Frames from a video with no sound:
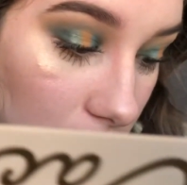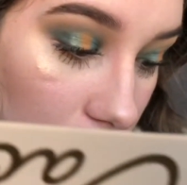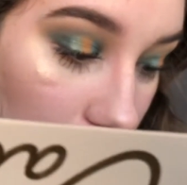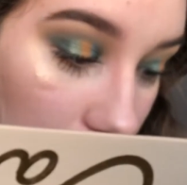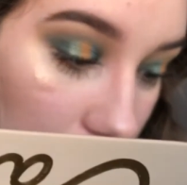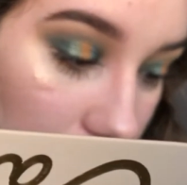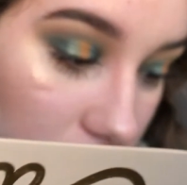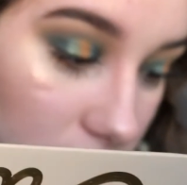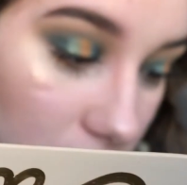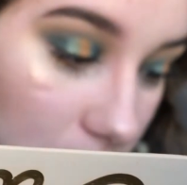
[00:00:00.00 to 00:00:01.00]
So I'm going to
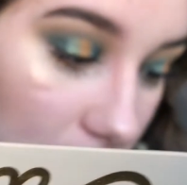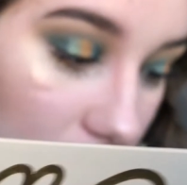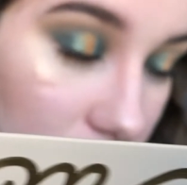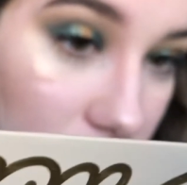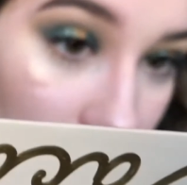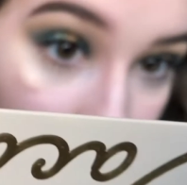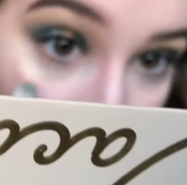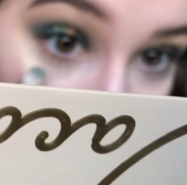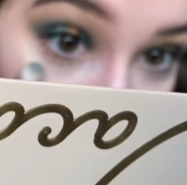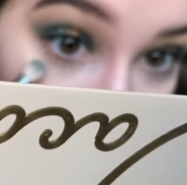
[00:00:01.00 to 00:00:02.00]
just go back into that
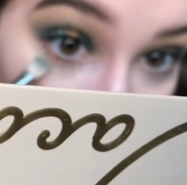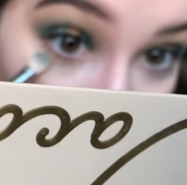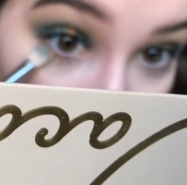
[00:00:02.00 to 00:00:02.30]
color.